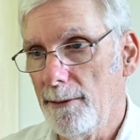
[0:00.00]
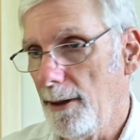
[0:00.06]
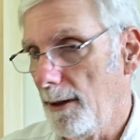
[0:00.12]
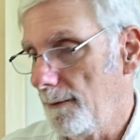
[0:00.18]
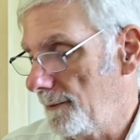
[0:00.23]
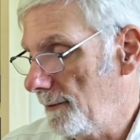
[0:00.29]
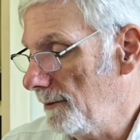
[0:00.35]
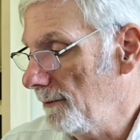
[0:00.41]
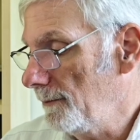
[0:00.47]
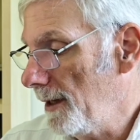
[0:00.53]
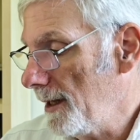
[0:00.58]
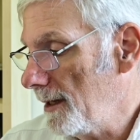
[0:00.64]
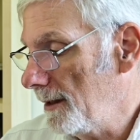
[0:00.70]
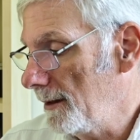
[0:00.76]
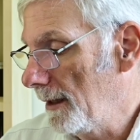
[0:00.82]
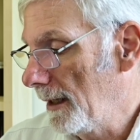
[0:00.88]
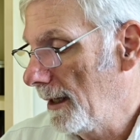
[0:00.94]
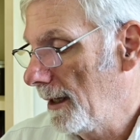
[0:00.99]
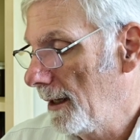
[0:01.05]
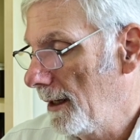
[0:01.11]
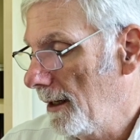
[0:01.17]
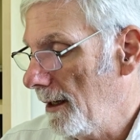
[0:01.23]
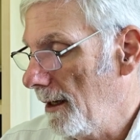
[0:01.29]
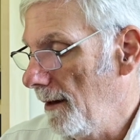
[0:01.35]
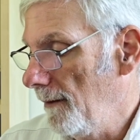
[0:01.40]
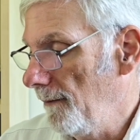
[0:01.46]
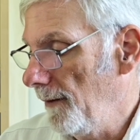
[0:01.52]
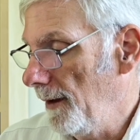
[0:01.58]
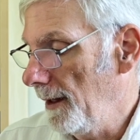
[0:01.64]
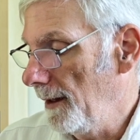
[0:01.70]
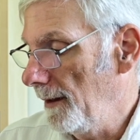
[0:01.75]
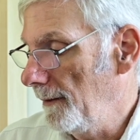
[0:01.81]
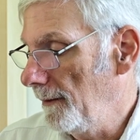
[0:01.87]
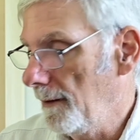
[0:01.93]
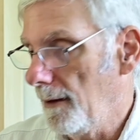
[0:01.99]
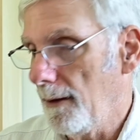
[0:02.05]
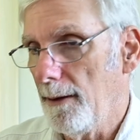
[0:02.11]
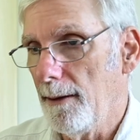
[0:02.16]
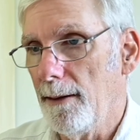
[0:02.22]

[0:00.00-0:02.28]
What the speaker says: f2.8 and then